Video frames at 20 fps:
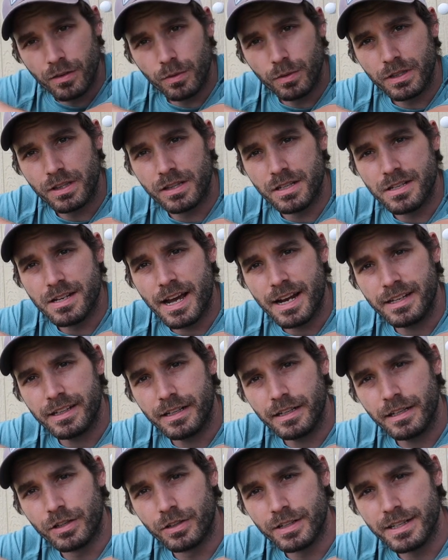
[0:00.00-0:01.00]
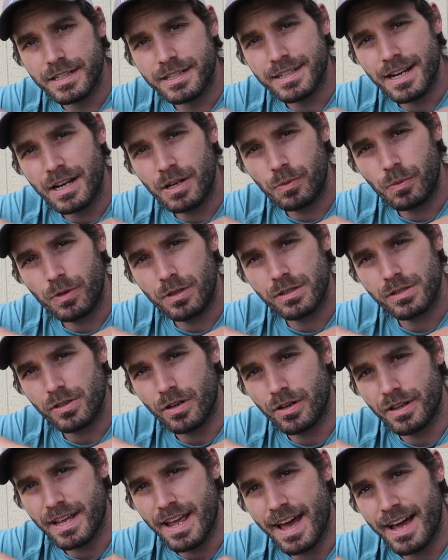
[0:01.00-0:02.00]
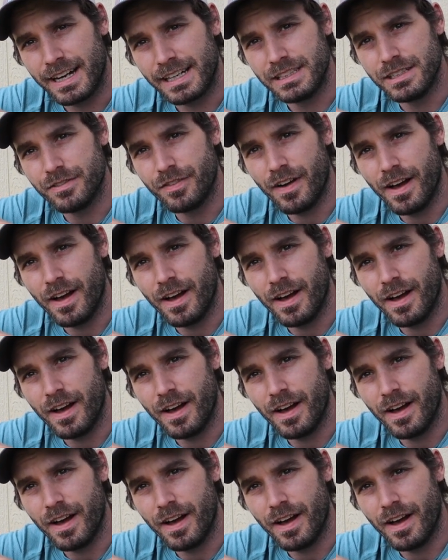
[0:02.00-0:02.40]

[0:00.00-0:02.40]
with the 90-degree downwards are the active